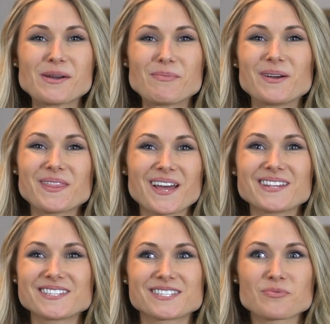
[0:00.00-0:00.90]
but
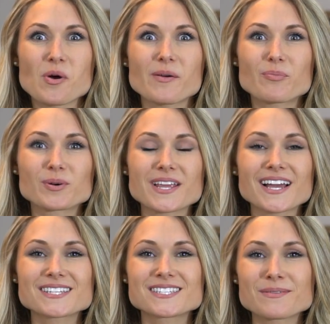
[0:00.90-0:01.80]
that's what
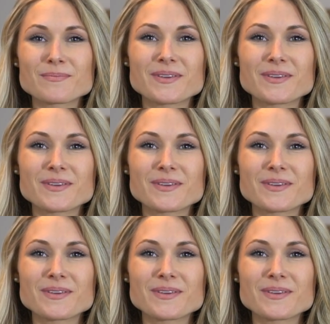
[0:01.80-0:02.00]
protects them